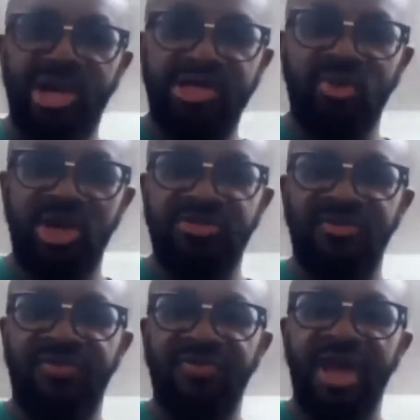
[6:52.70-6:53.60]
rate
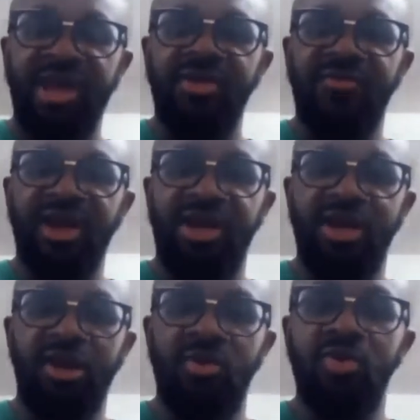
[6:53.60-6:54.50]
was very, very
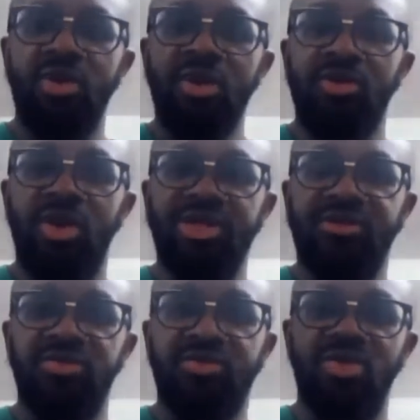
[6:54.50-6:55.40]
low.
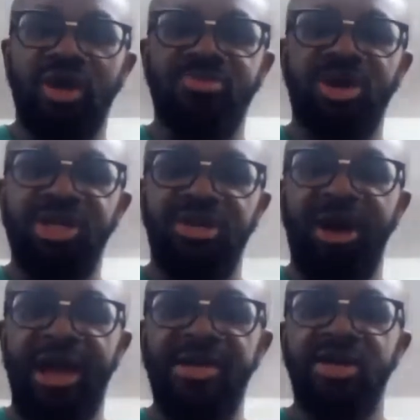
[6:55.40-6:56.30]
It was pretty
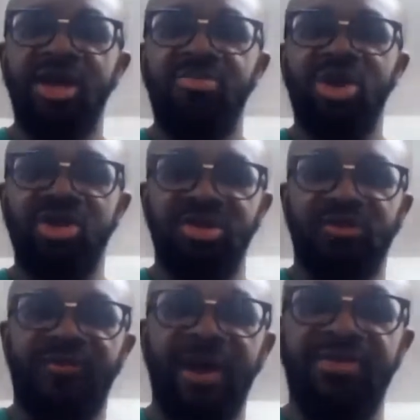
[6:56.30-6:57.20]
bad because of
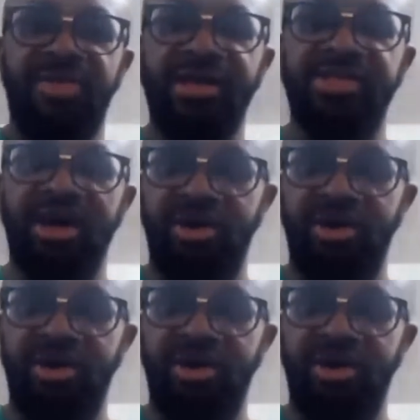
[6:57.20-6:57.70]
the fact that